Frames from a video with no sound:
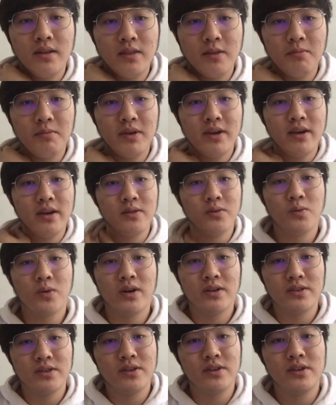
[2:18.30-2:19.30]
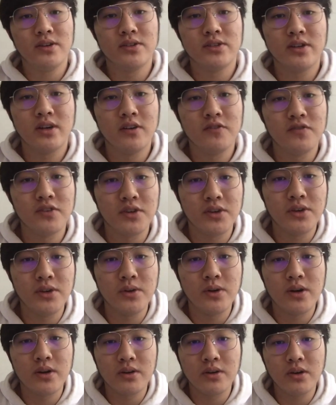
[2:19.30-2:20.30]
The main advantage of a
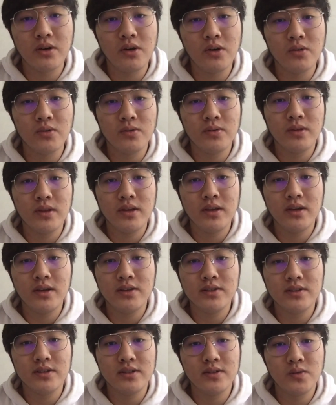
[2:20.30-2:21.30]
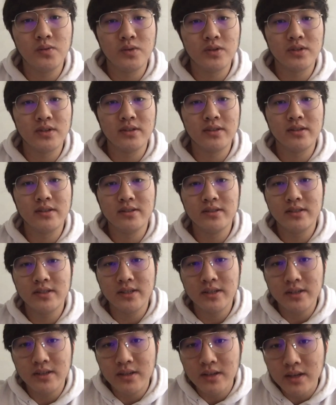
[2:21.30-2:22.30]
QR code is its
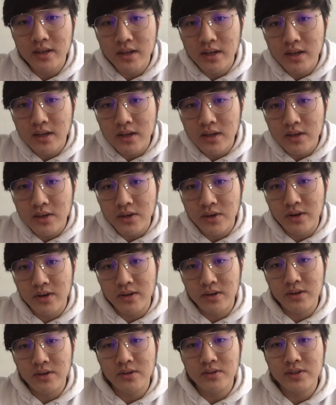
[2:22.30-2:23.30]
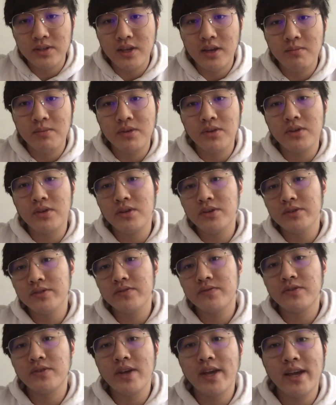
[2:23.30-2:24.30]
versatility. QR codes can be used
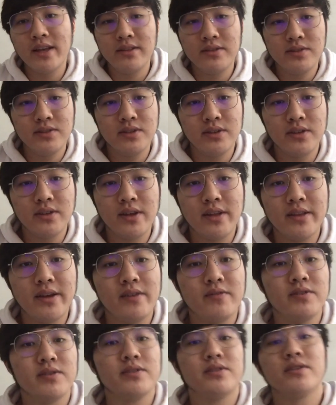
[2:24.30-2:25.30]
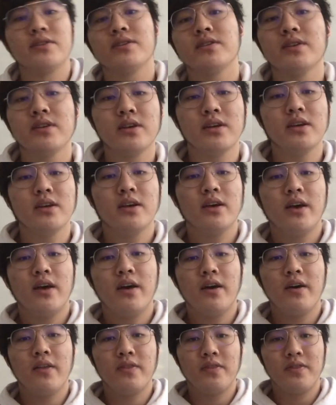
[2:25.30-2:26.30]
for anything and everything.
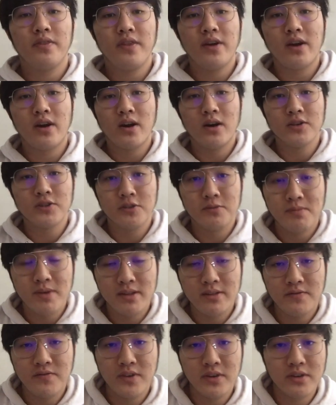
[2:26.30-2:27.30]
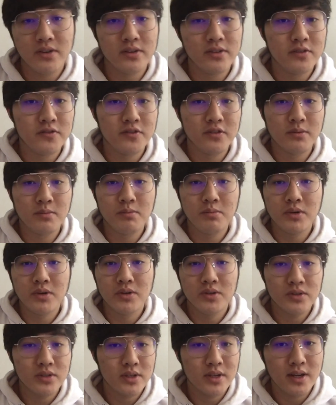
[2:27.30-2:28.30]
They are also beneficial for
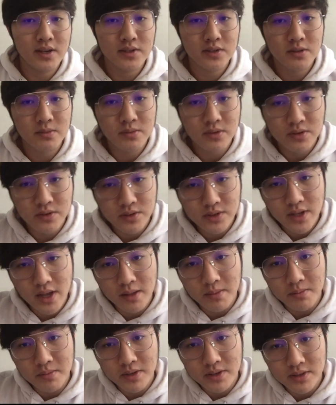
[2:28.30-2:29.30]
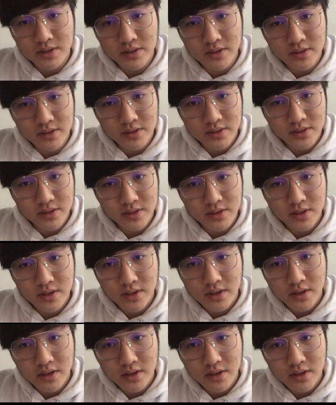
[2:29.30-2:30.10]
both customers and business.